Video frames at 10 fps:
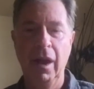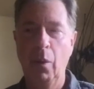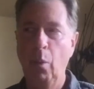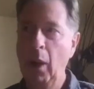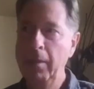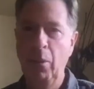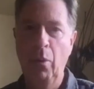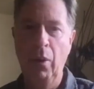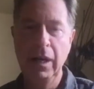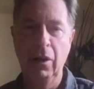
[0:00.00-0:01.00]
at what
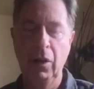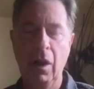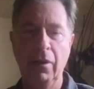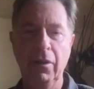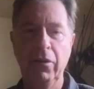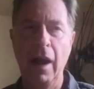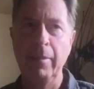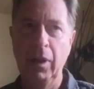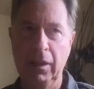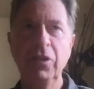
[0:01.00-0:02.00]
point along the
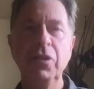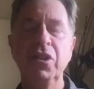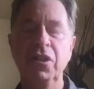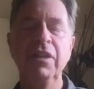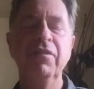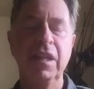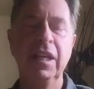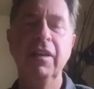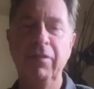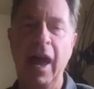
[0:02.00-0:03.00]
timeline let's just
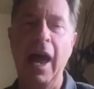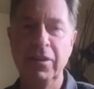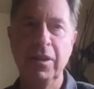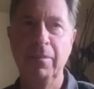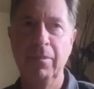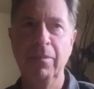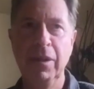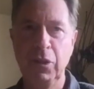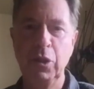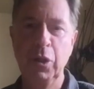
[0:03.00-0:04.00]
even give that some
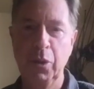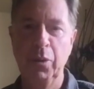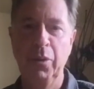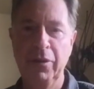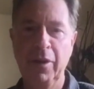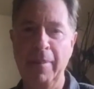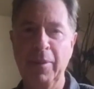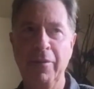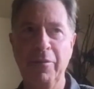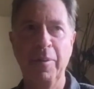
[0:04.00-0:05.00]
its due the
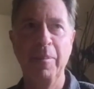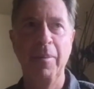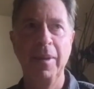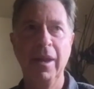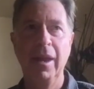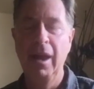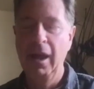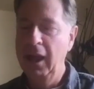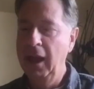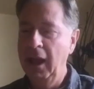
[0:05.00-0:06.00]
timeline for a moment
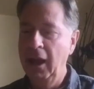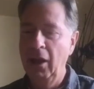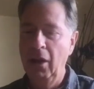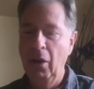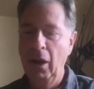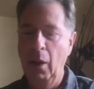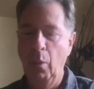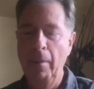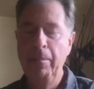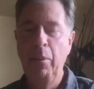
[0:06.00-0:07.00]

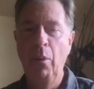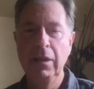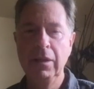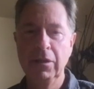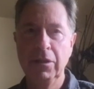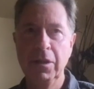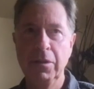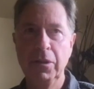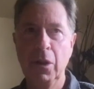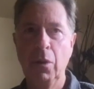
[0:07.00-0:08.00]
at what point does
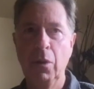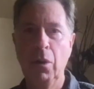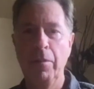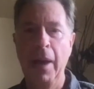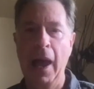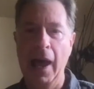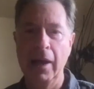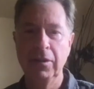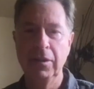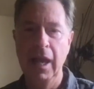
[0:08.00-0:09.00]
the so called
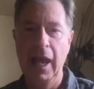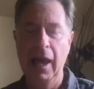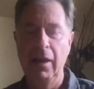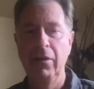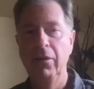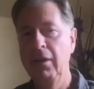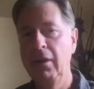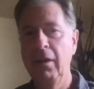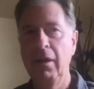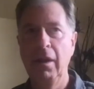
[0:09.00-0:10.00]
past end
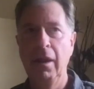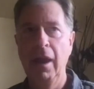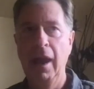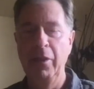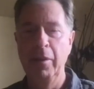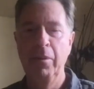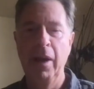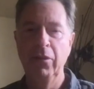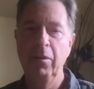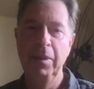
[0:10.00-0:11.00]
and the
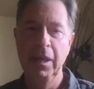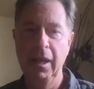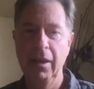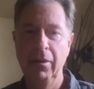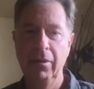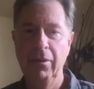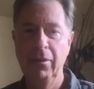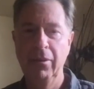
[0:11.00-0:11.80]
present begin?